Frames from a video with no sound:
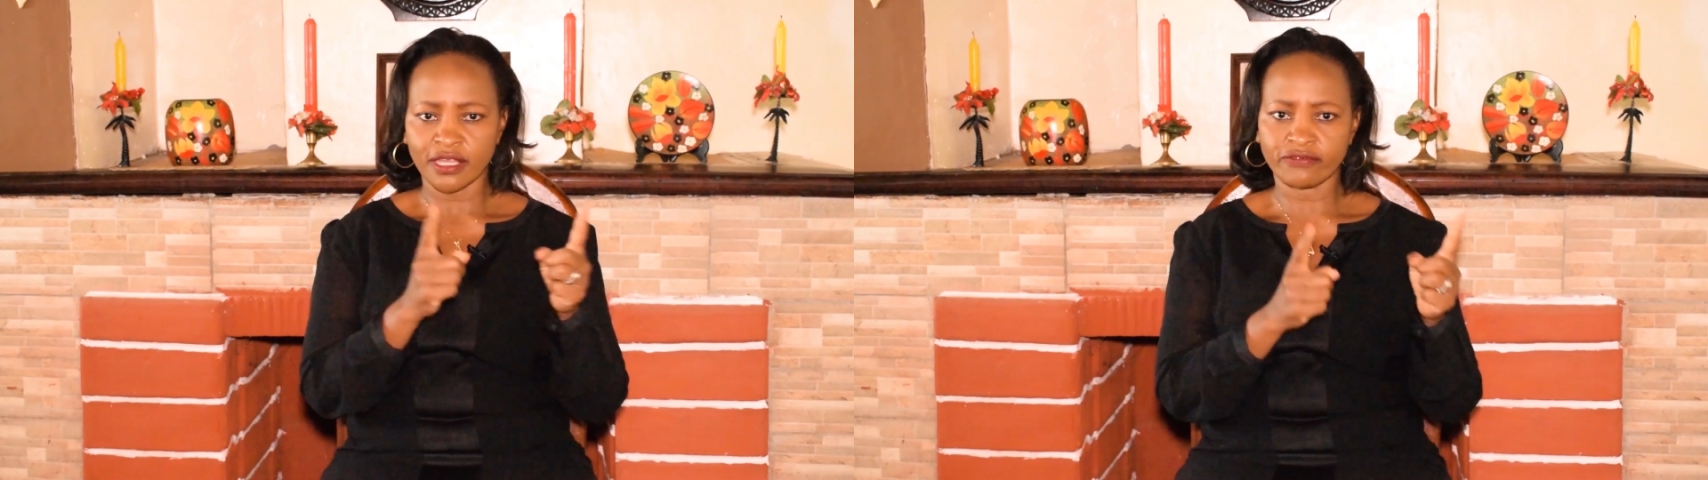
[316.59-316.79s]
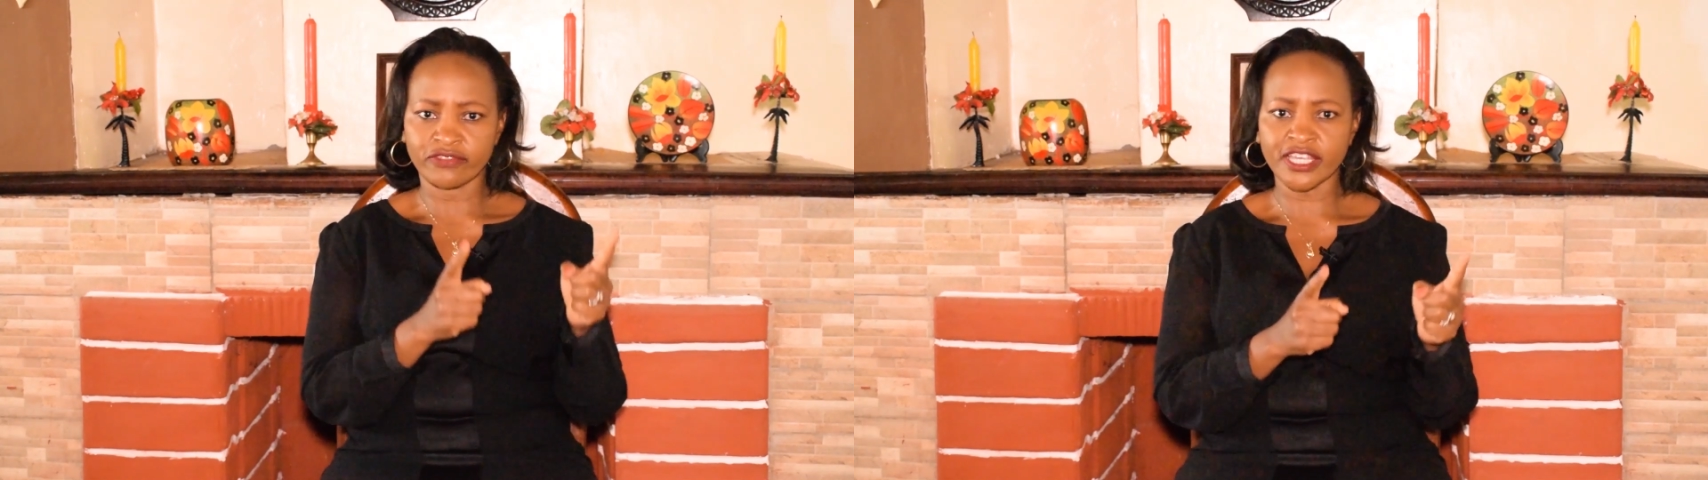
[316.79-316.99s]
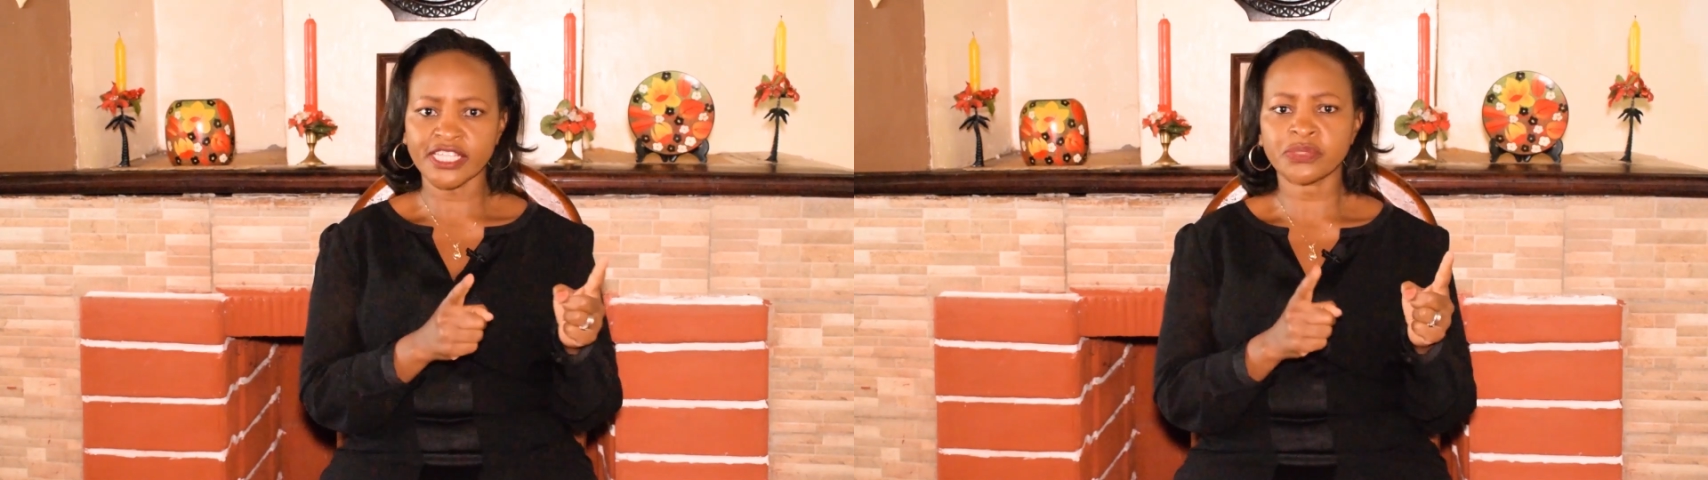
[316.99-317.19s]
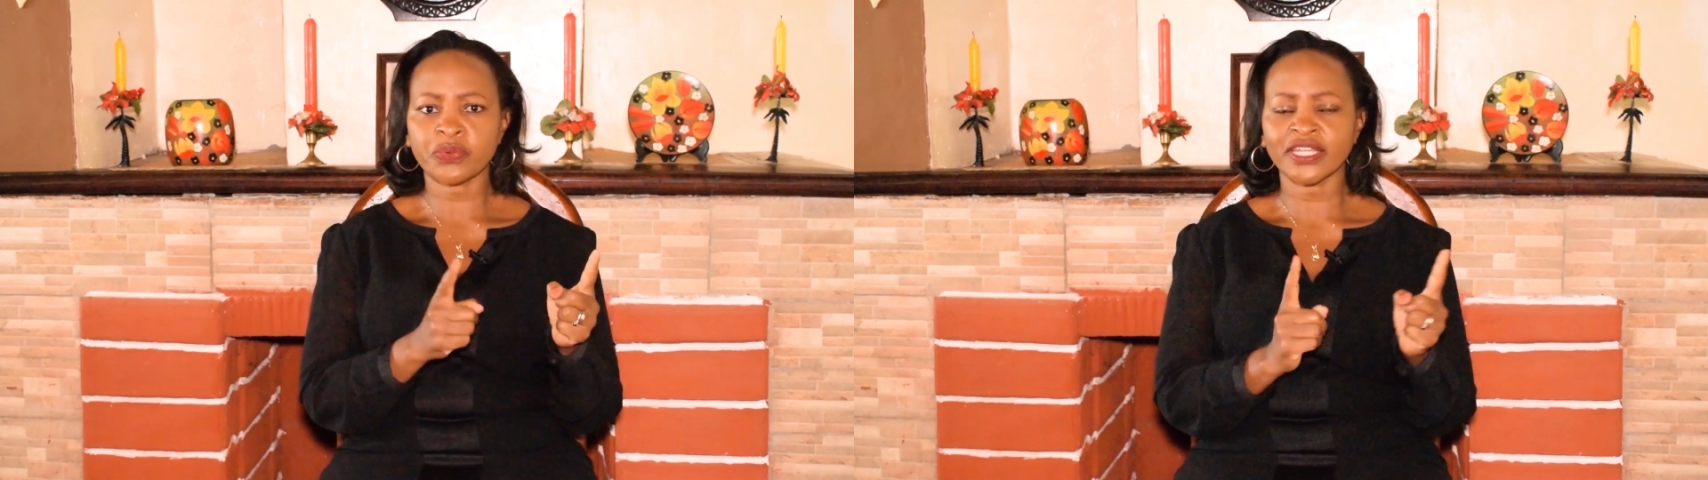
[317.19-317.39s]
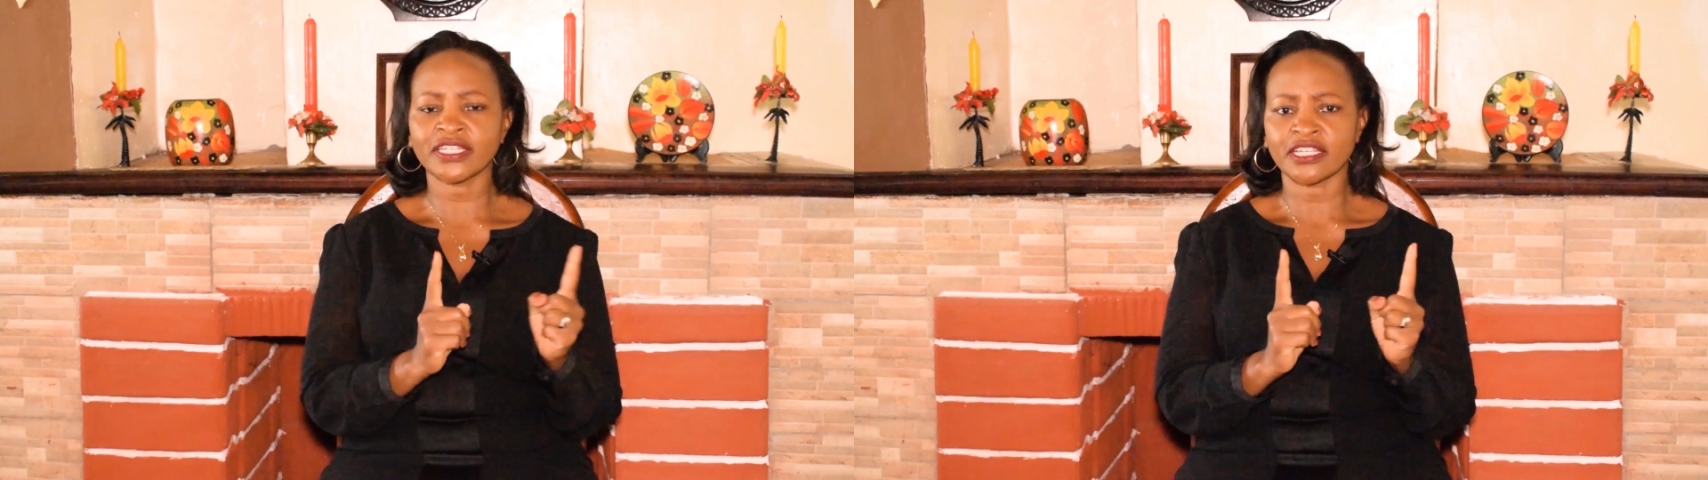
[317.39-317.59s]
if this
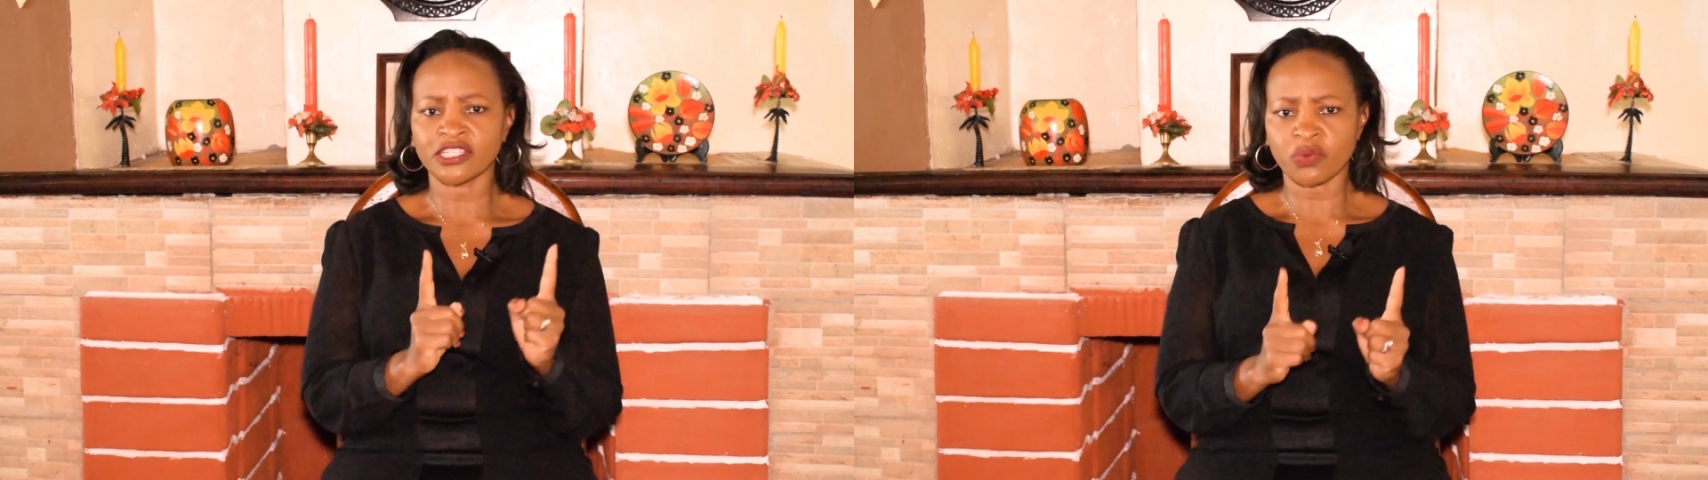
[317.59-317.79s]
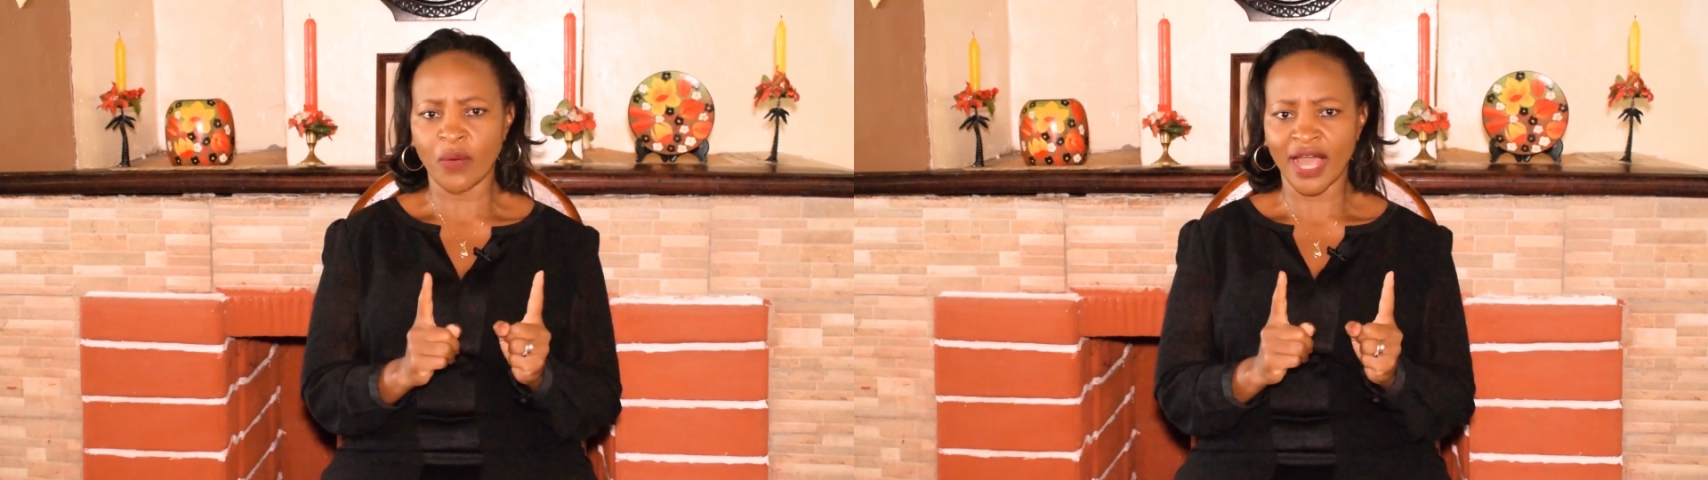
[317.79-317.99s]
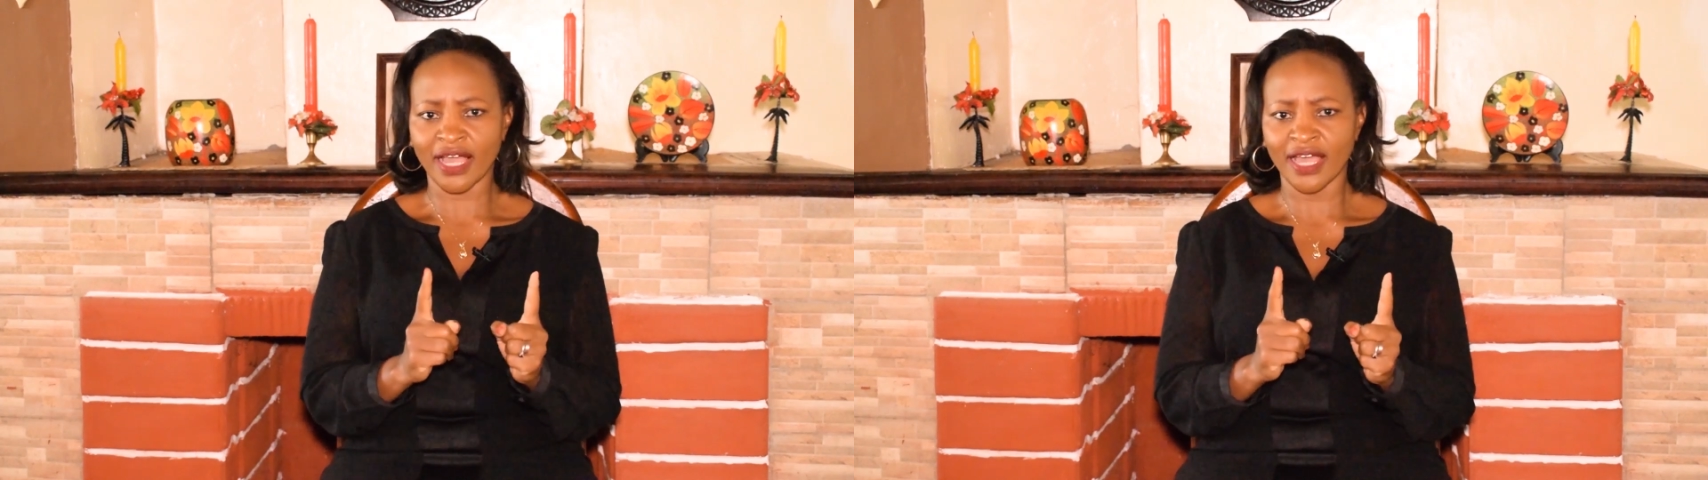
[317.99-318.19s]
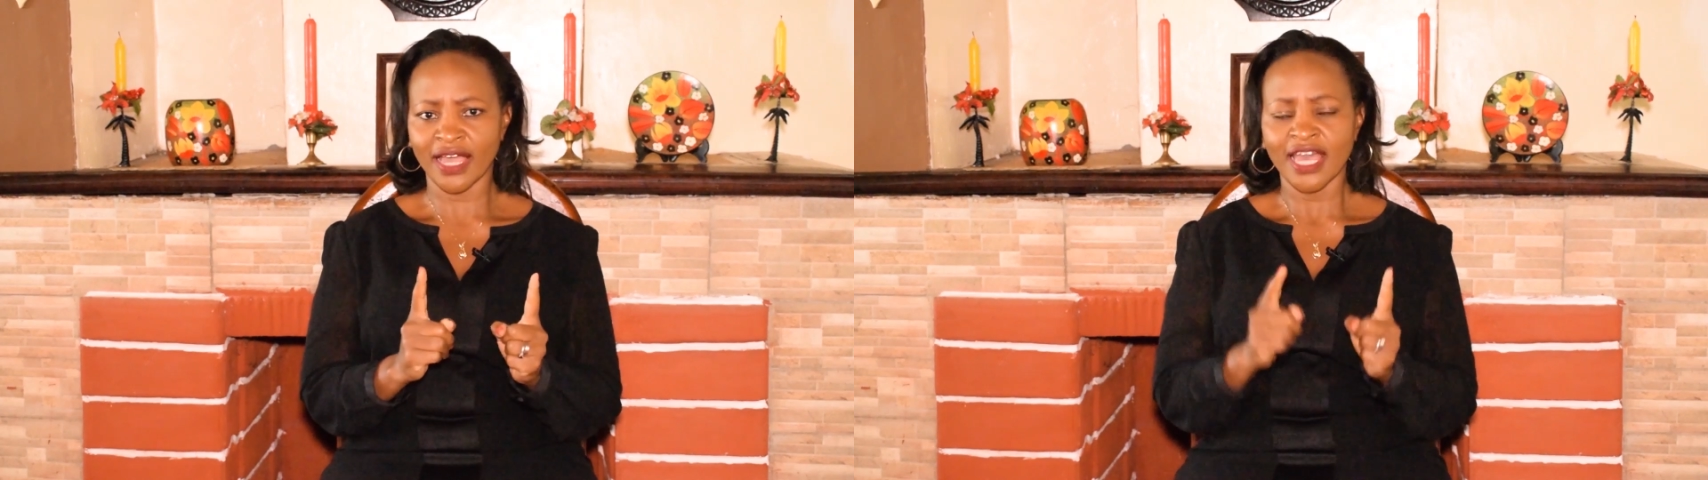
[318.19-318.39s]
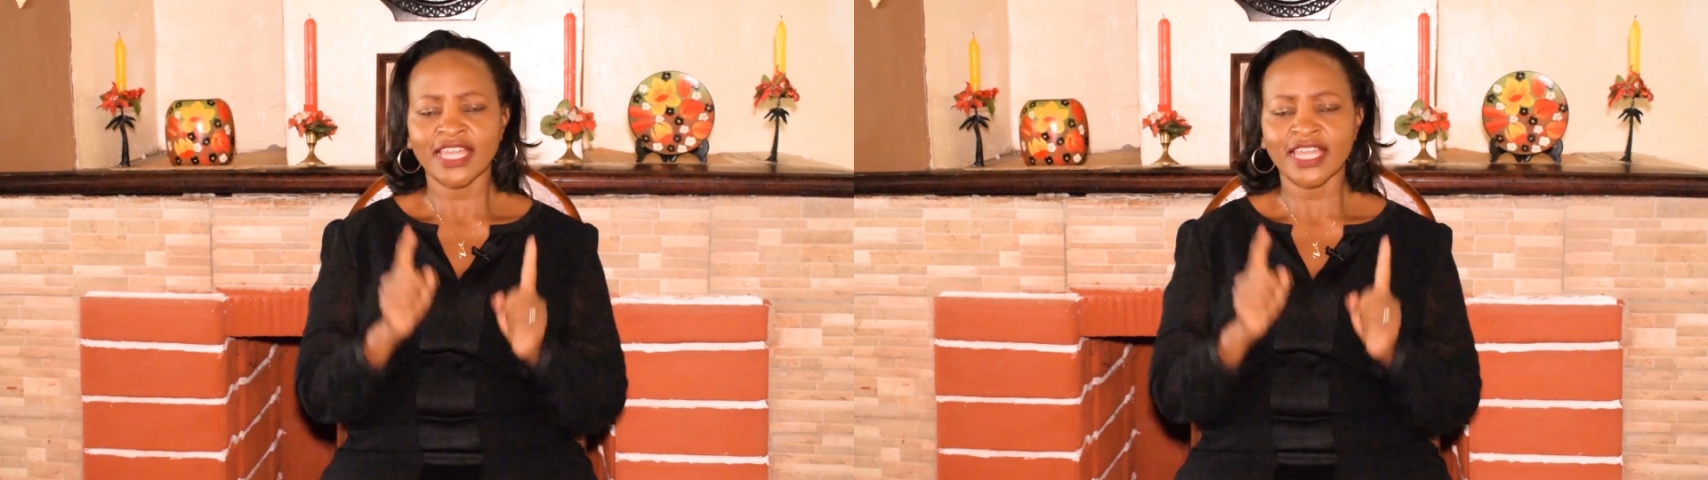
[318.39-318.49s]
way didn't work,